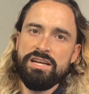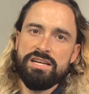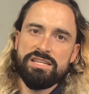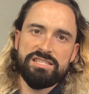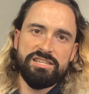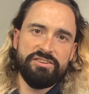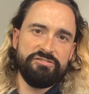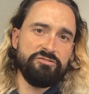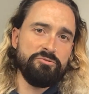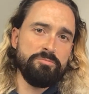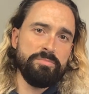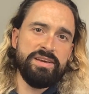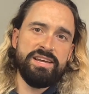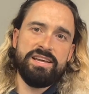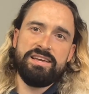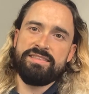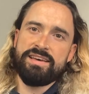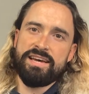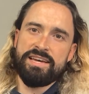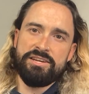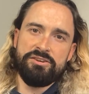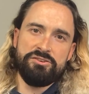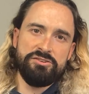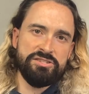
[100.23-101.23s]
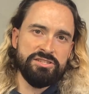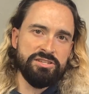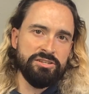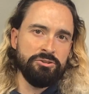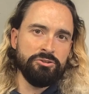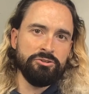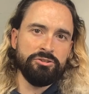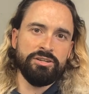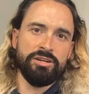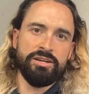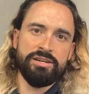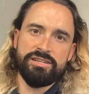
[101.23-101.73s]
So for me, that used to
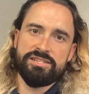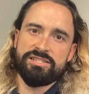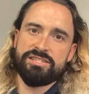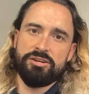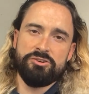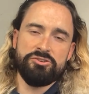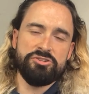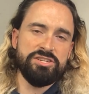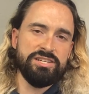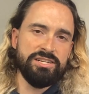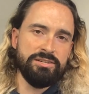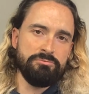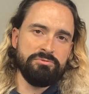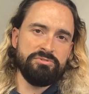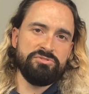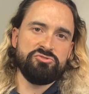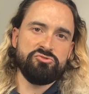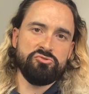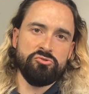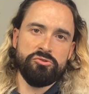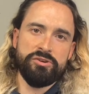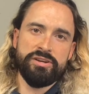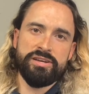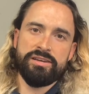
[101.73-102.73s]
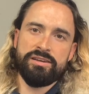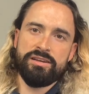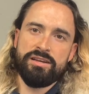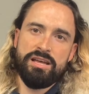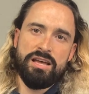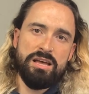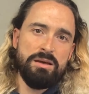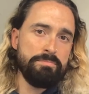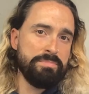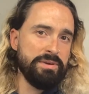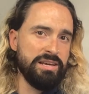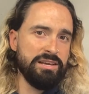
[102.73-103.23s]
look like socially withdrawing,
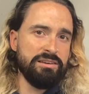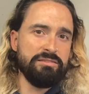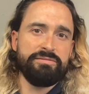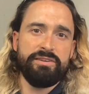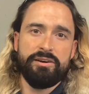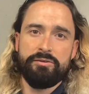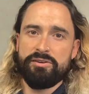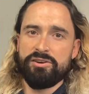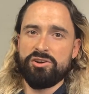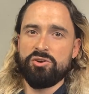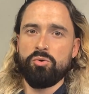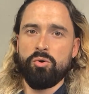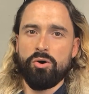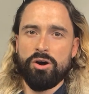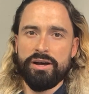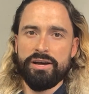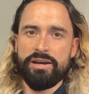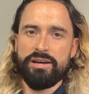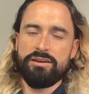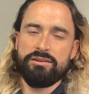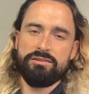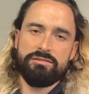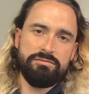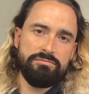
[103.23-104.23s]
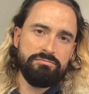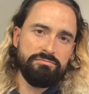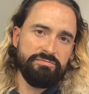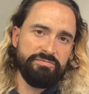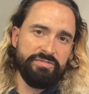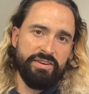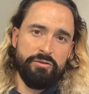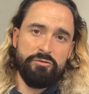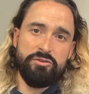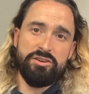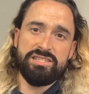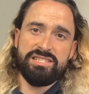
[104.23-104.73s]
being very quiet,
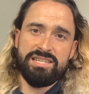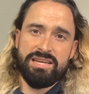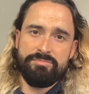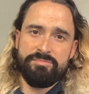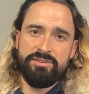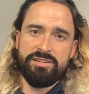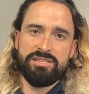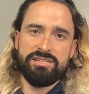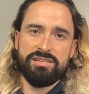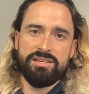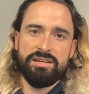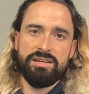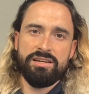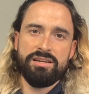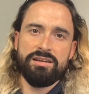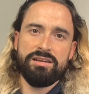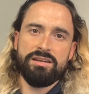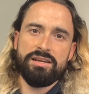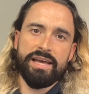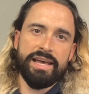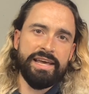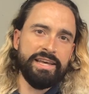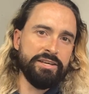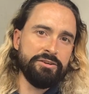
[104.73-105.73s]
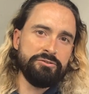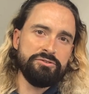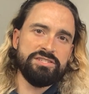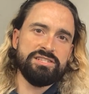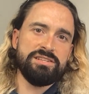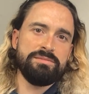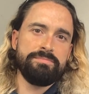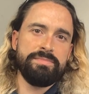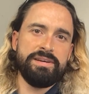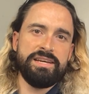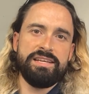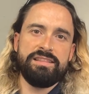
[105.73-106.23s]
very timid. It used
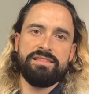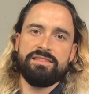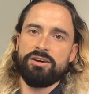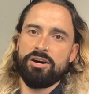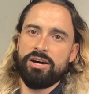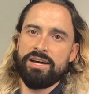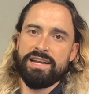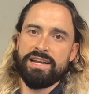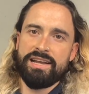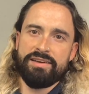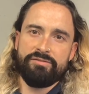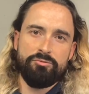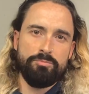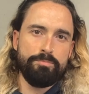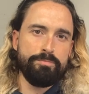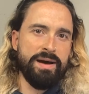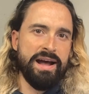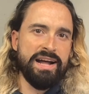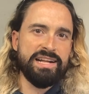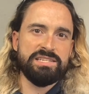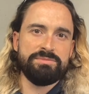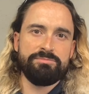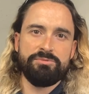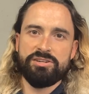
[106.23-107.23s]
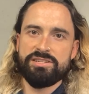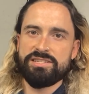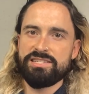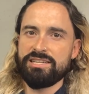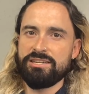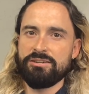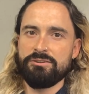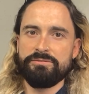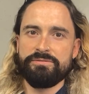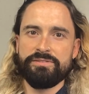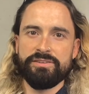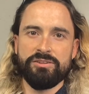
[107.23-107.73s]
to mean that I never backed
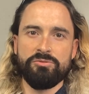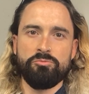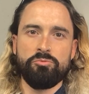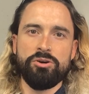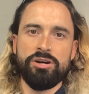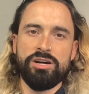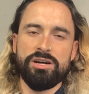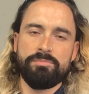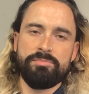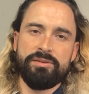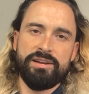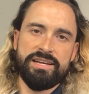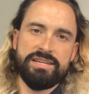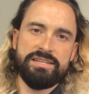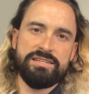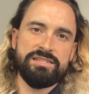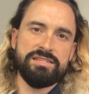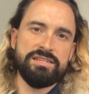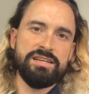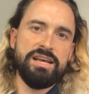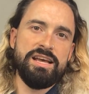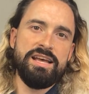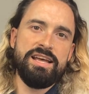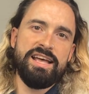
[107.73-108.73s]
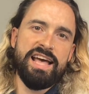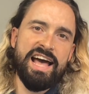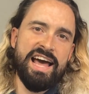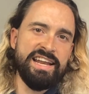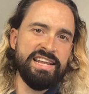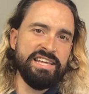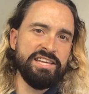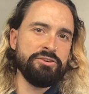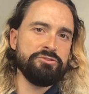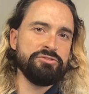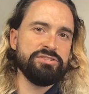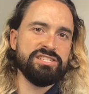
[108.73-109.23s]
myself in the workplace, and
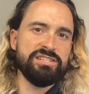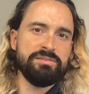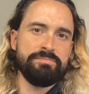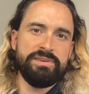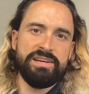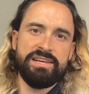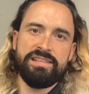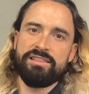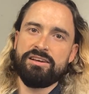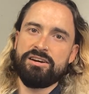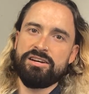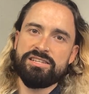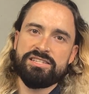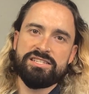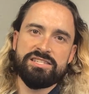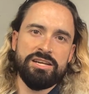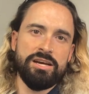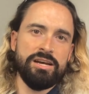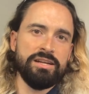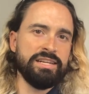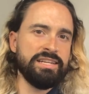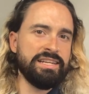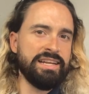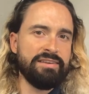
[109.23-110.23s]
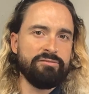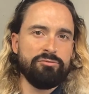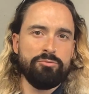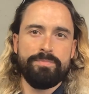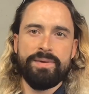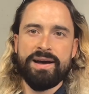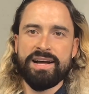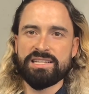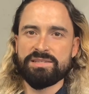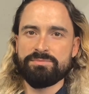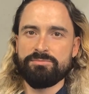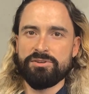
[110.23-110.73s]
it used to mean that I certainly never
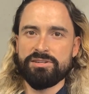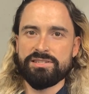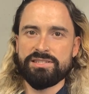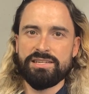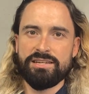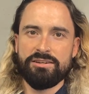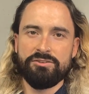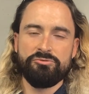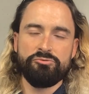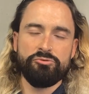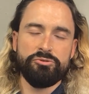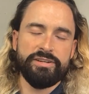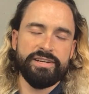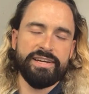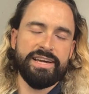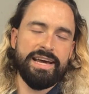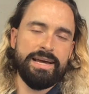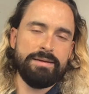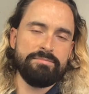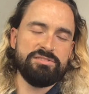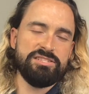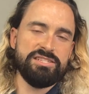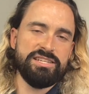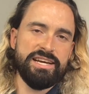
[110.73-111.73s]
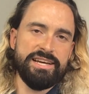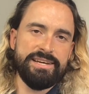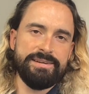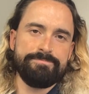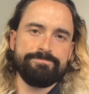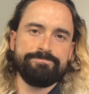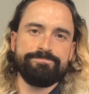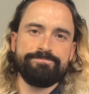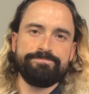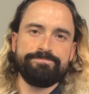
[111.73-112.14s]
backed myself when I came to date.